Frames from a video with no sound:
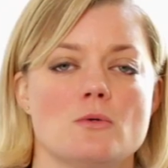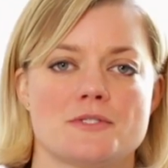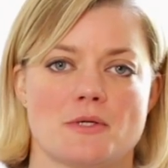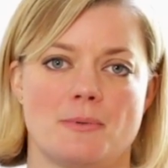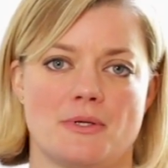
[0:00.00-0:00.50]

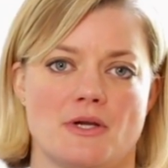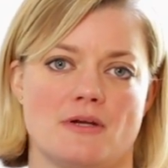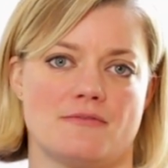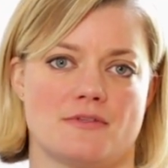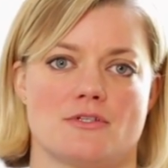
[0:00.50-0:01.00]
Also, I put it
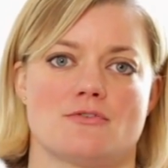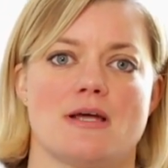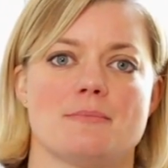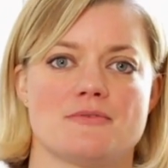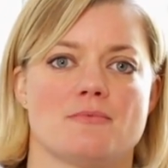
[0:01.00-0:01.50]
over the
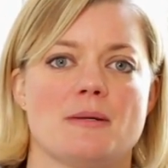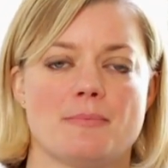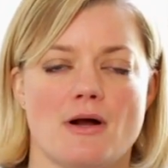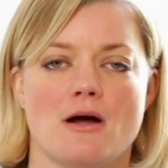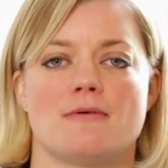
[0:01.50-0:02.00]
straps for my
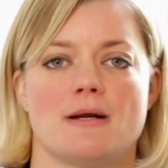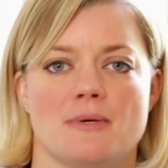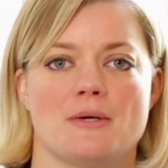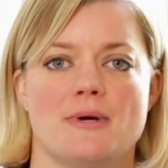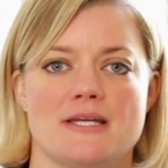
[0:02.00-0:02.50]
bra, around
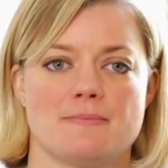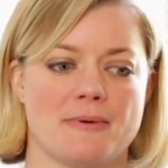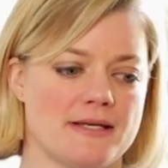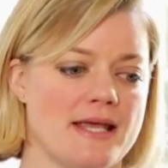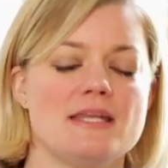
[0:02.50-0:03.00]
my
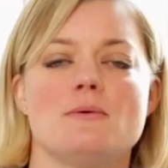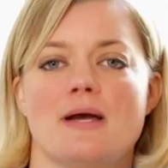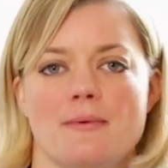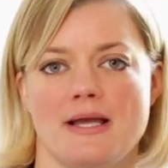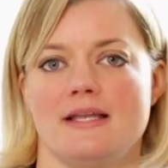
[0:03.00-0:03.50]
waistband,
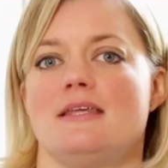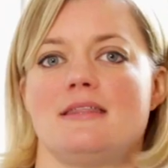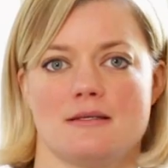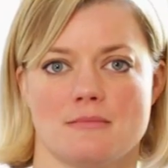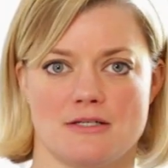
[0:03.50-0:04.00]
anywhere where
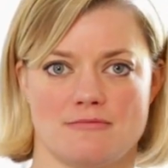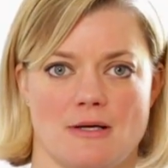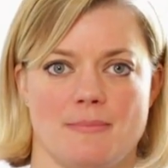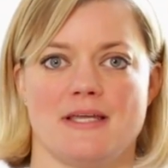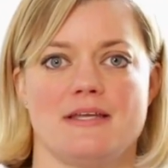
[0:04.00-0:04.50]
anything might
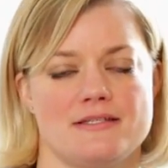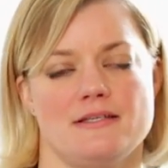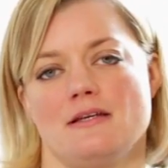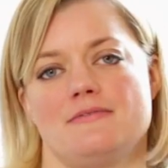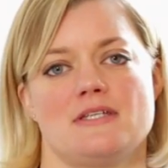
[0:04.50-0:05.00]
rub. It is a
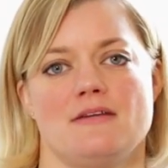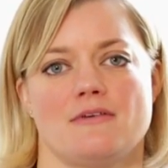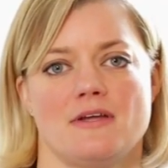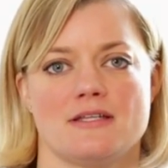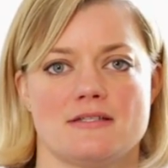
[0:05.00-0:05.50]

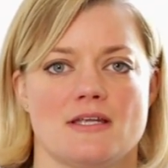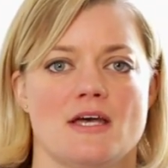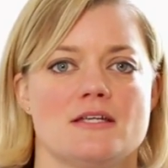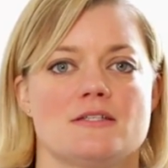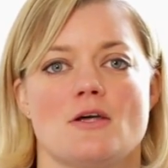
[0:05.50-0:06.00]
lifesaver. It's
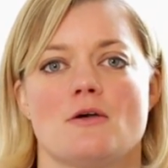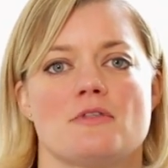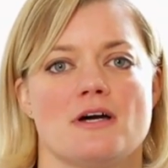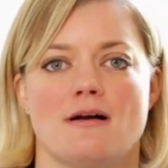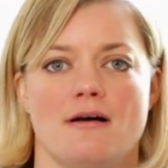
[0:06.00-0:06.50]
so
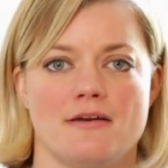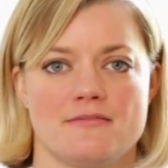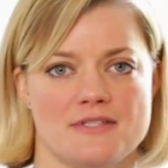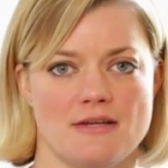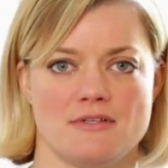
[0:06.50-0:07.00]
that kind of
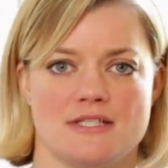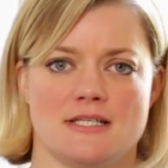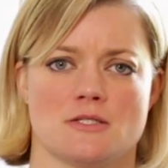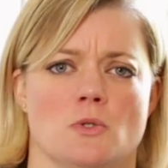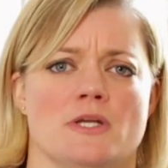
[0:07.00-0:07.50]

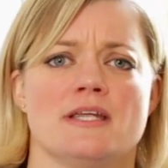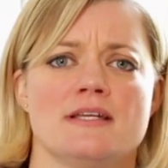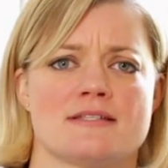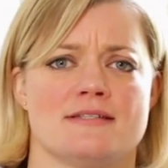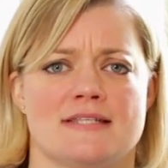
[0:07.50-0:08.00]
70s. All you
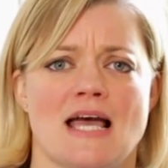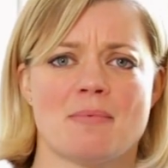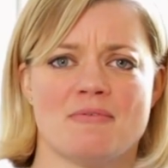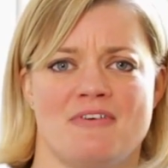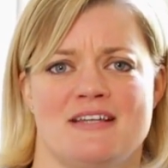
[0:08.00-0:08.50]
need is a
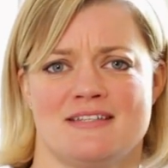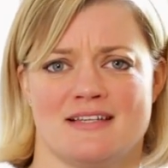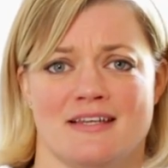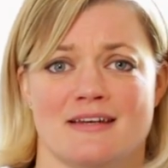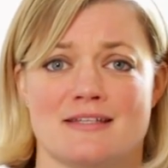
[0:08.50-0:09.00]
dab of
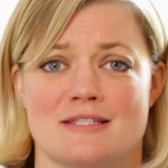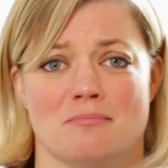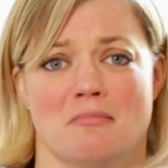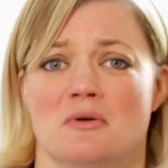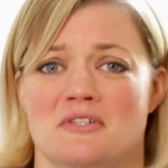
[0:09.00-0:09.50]
Vaseline and
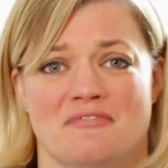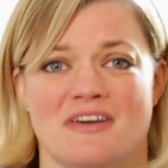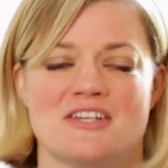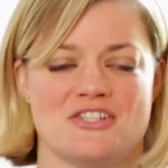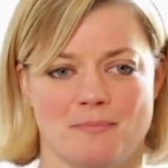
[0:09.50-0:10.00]
some
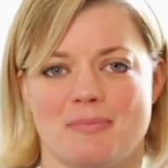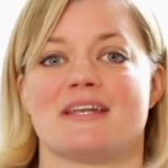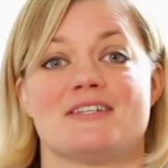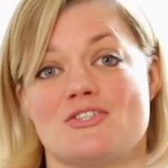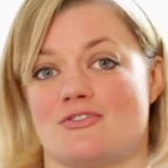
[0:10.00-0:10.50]
motivation, but
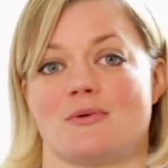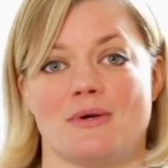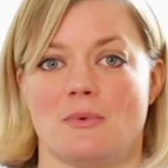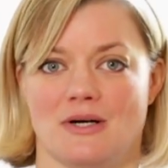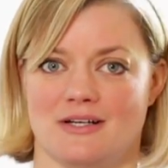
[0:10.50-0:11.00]
it's true,
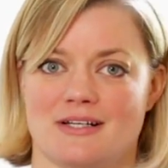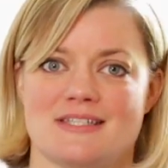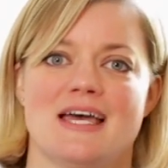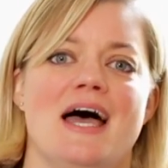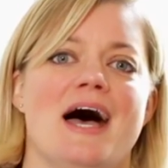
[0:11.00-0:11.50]
it works.
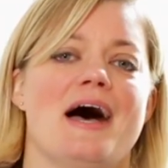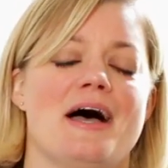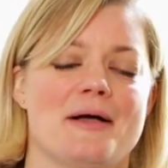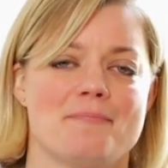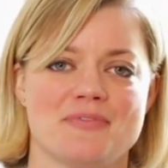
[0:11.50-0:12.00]

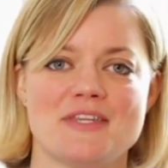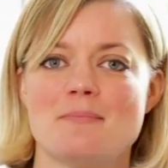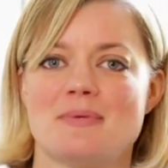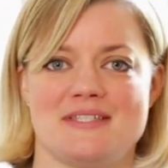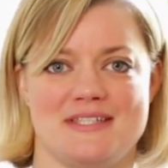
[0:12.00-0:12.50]
Number